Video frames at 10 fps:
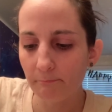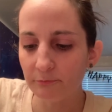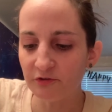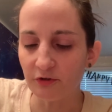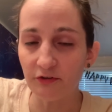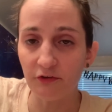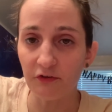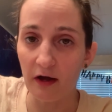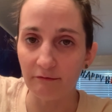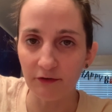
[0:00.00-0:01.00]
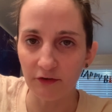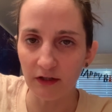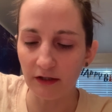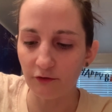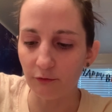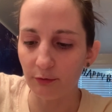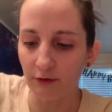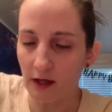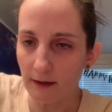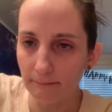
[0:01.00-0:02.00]
So this is obviously like super
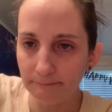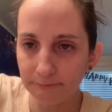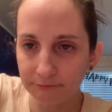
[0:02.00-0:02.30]
thin,